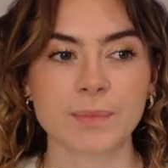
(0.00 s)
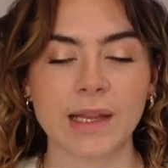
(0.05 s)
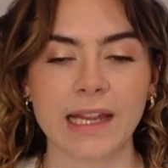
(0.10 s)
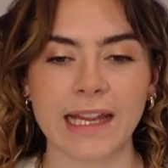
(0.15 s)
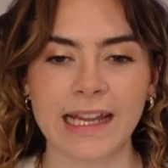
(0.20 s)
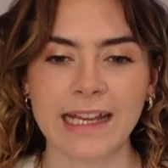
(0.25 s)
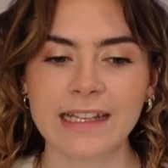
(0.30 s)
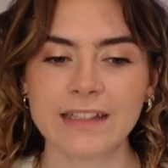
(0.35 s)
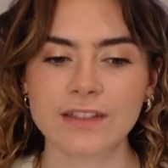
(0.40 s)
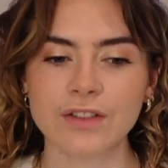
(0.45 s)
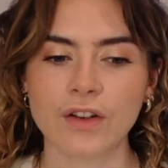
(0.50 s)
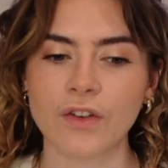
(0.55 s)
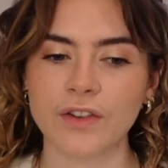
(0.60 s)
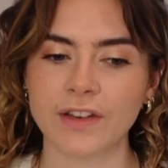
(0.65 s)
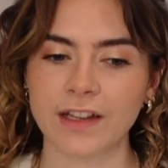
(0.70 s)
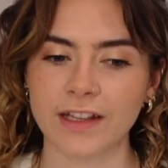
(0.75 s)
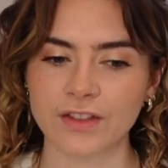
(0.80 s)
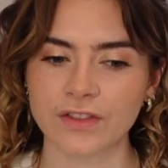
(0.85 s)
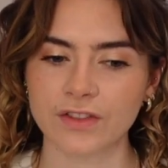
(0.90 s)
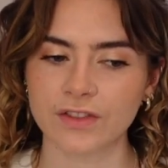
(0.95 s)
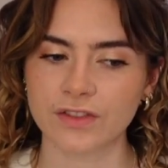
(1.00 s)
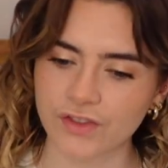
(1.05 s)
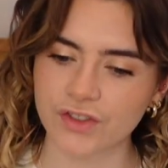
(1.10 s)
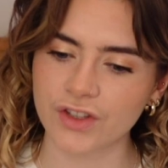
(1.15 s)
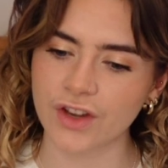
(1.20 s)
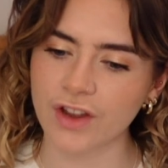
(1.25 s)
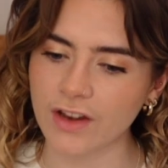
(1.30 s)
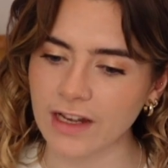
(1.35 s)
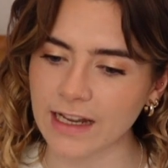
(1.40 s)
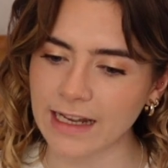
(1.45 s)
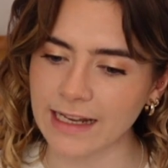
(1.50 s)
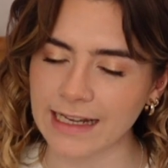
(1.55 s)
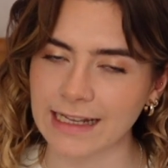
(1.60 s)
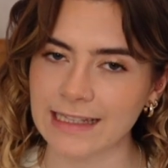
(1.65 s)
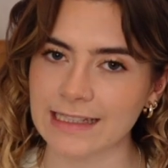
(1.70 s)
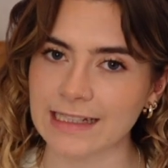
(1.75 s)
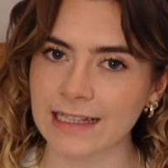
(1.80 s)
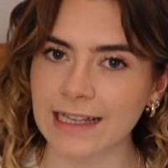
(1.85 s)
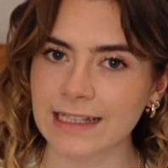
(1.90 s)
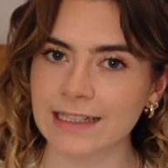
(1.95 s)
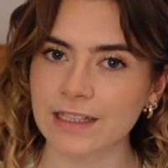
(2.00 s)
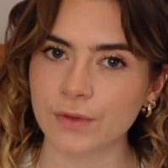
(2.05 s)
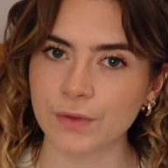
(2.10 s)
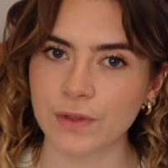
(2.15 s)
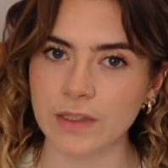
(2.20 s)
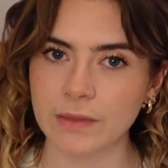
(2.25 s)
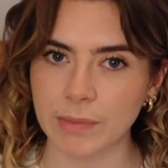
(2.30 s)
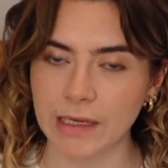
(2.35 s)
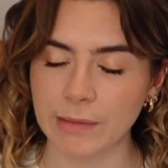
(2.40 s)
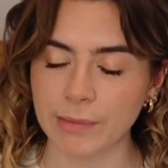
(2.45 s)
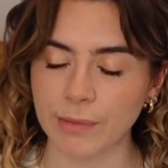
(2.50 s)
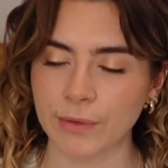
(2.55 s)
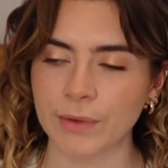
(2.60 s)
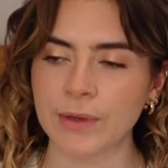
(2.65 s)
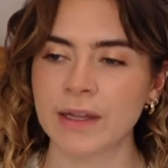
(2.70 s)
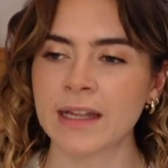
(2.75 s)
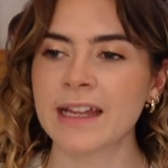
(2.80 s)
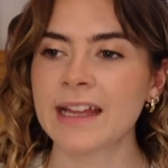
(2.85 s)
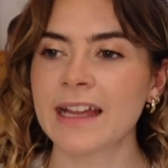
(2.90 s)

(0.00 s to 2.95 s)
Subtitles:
but he's on this journey and he's collecting all these people,